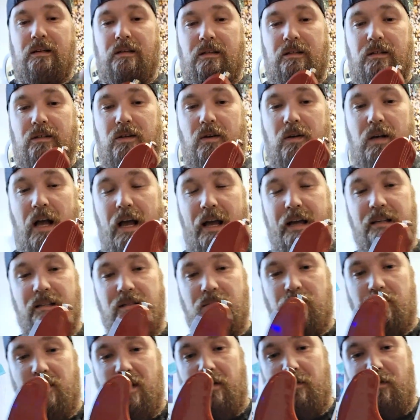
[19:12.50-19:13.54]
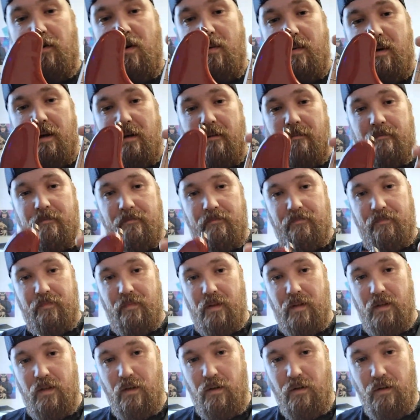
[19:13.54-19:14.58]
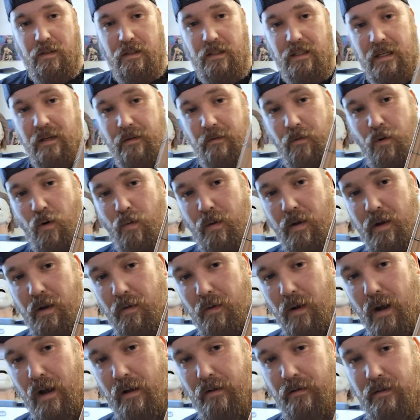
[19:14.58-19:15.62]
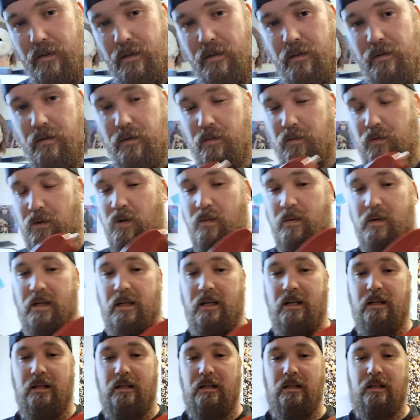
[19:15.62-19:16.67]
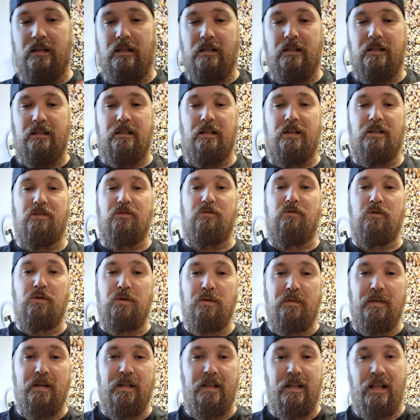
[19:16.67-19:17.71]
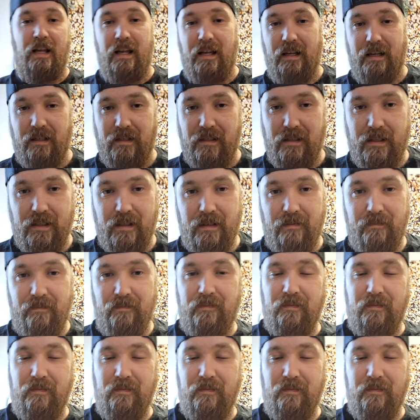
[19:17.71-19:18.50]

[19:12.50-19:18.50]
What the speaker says: So guys, meet Ruby. You'll see Ruby around. Ruby does groovy things.